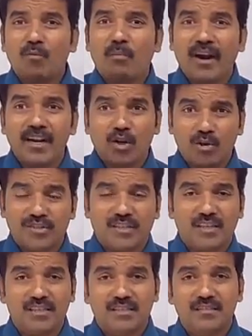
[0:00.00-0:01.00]
Now my
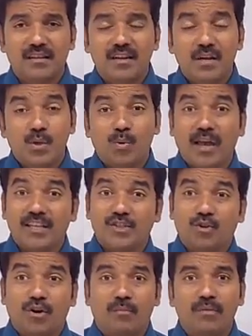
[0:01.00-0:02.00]
task is to
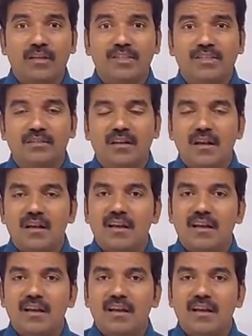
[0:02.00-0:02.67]
establish